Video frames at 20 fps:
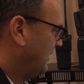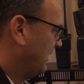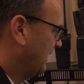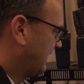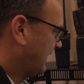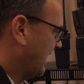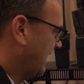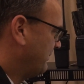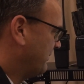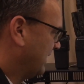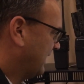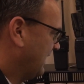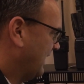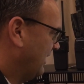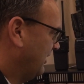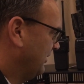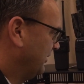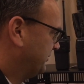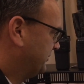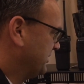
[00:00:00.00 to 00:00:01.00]
Okay,
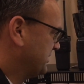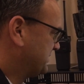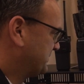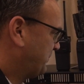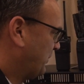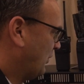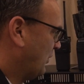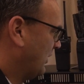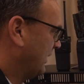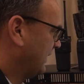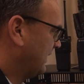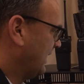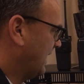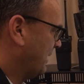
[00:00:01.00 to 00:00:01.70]
Miguel, at this point,